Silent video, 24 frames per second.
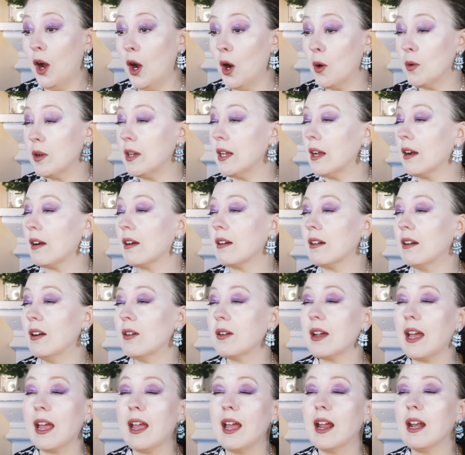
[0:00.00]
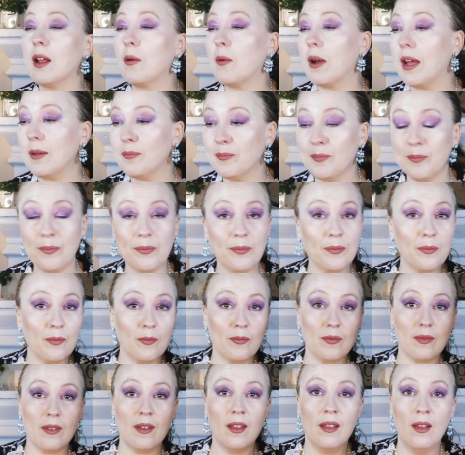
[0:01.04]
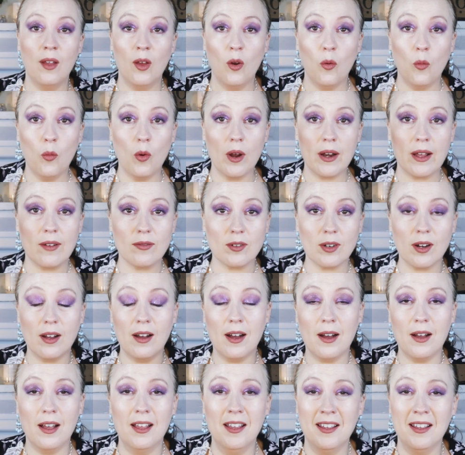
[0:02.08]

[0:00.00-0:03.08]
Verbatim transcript: oh dear. Okay. Anyway whatever. Uh,